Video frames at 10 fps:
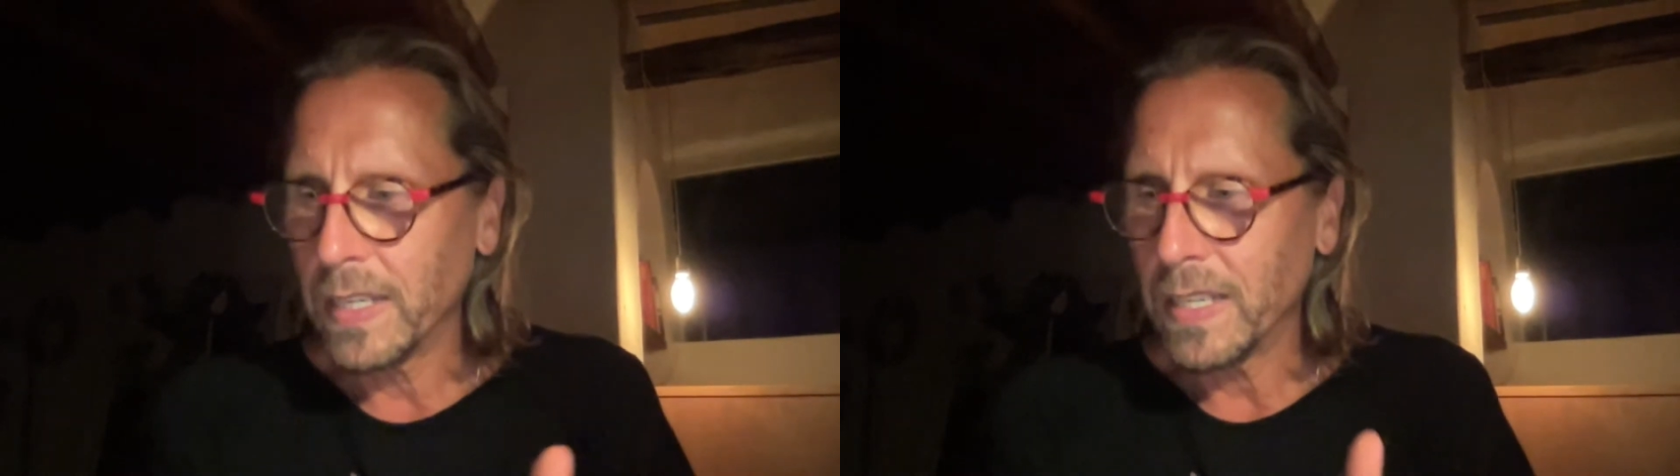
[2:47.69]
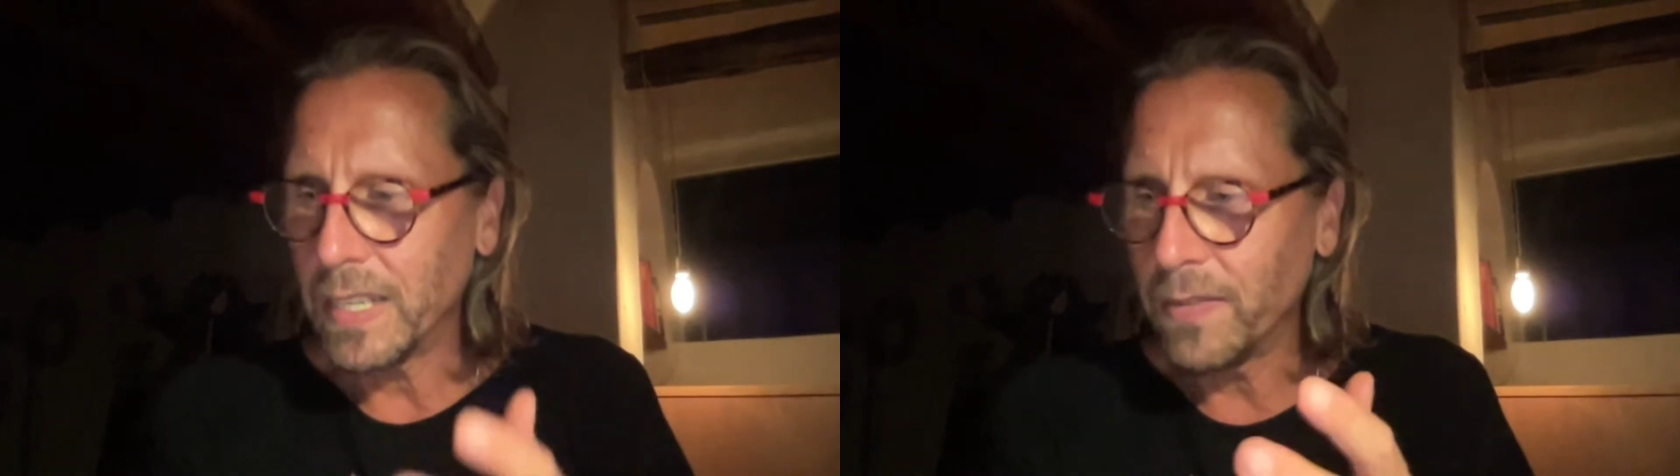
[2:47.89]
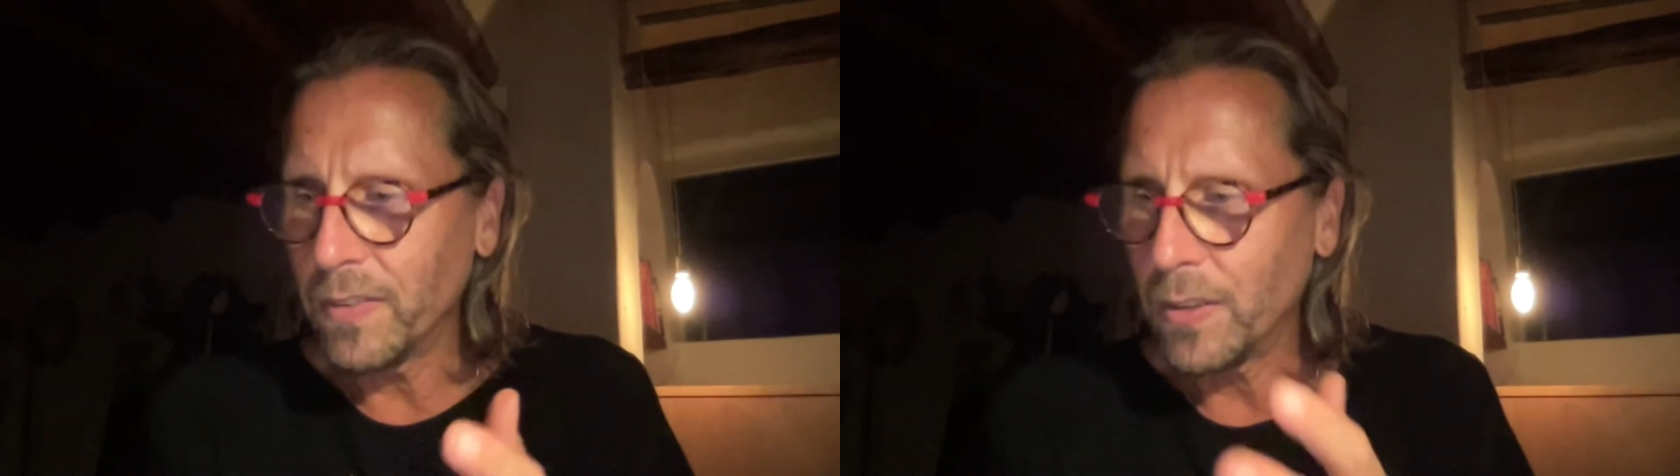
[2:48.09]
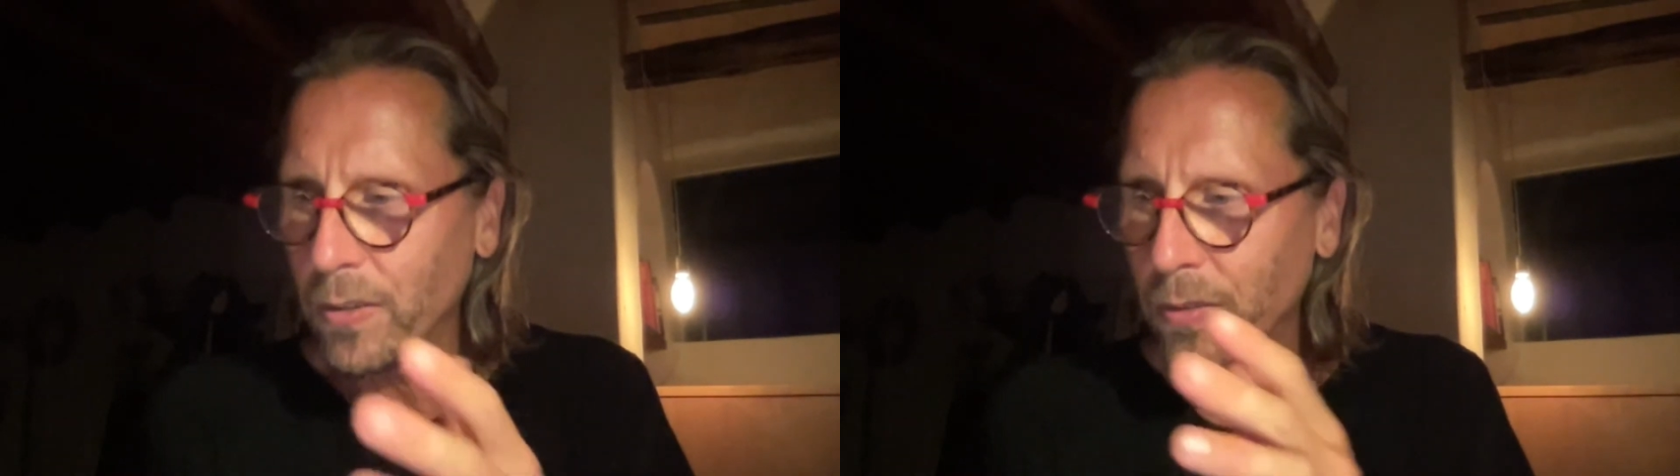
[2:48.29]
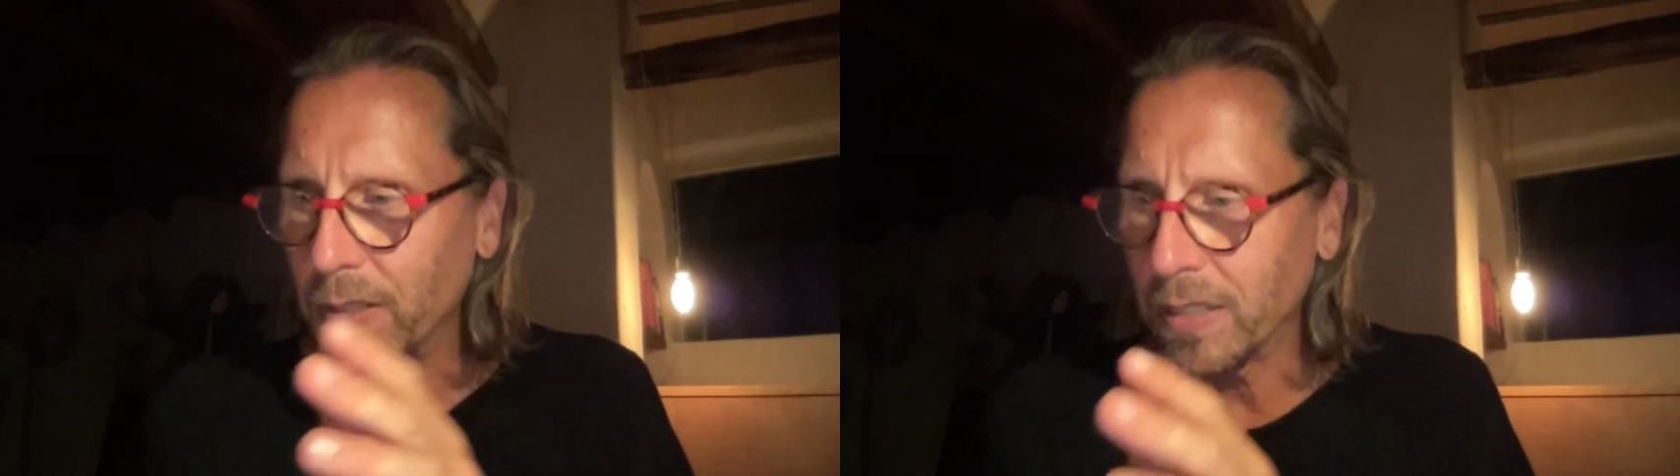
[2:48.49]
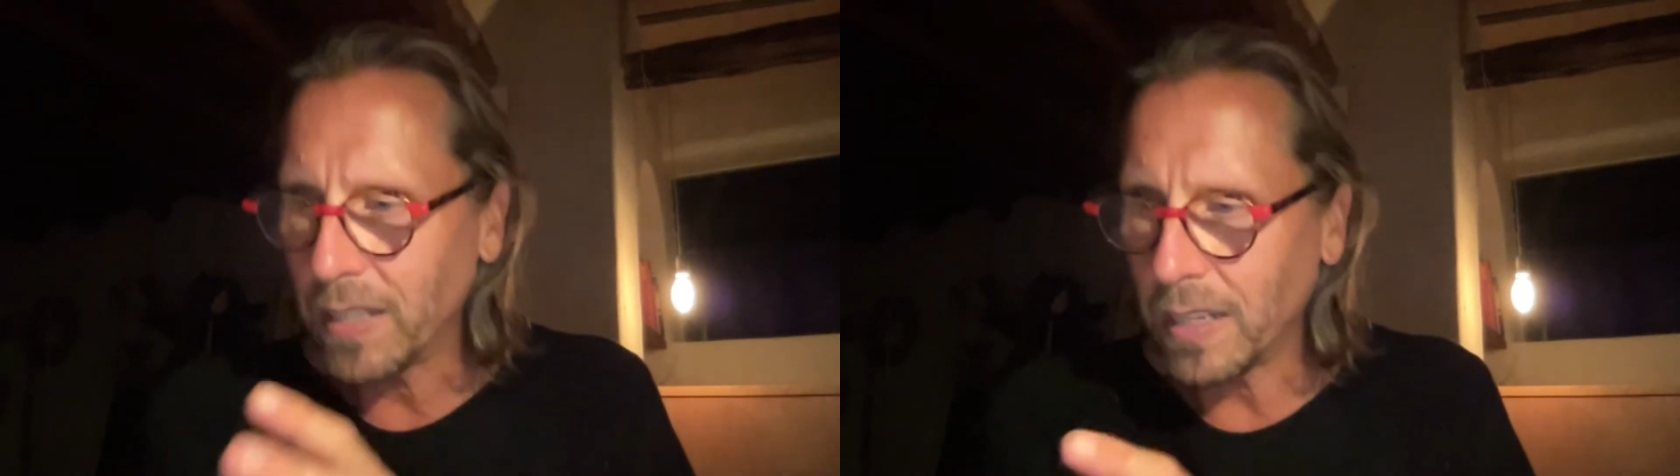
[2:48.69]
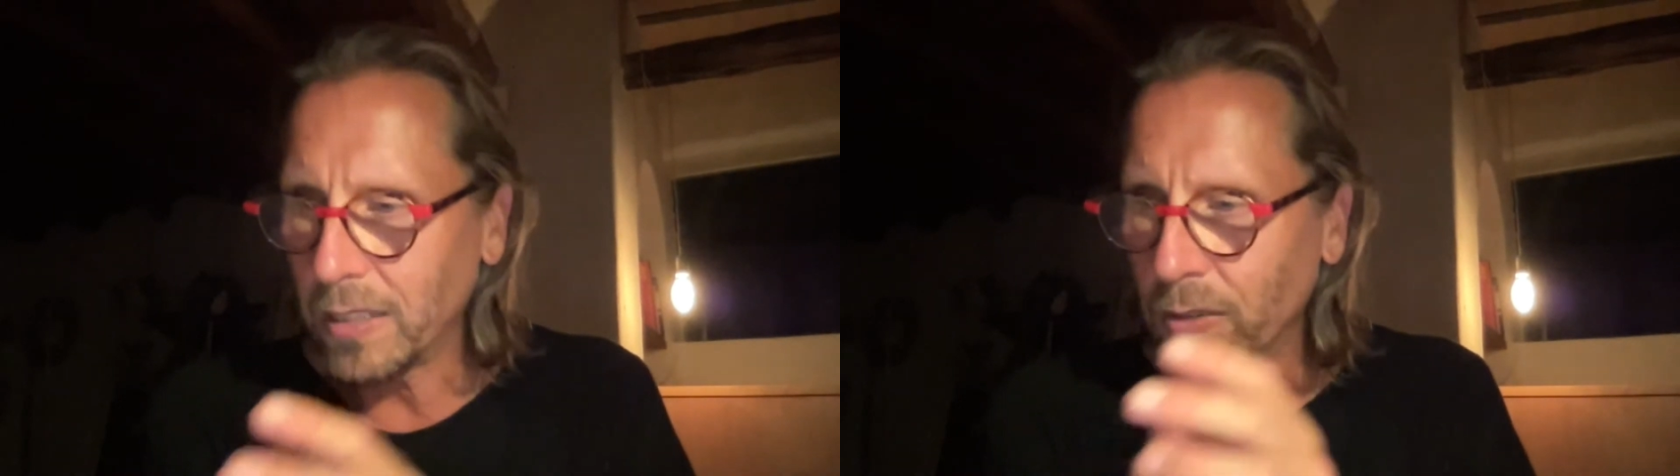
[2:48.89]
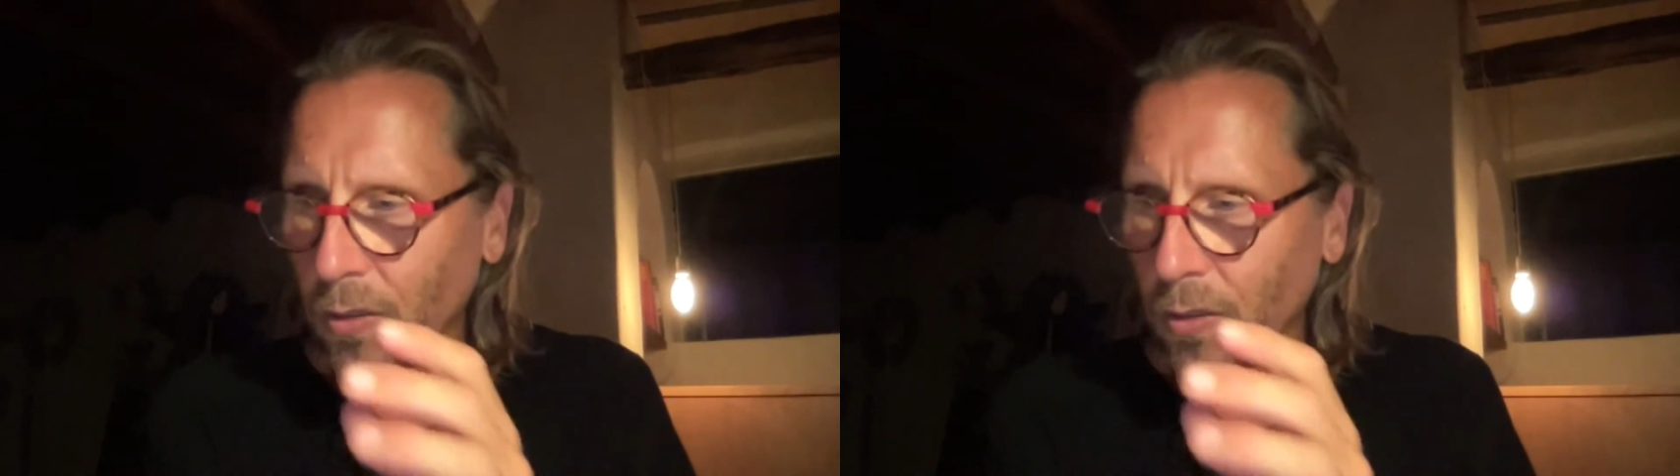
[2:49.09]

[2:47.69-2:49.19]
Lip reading: even though color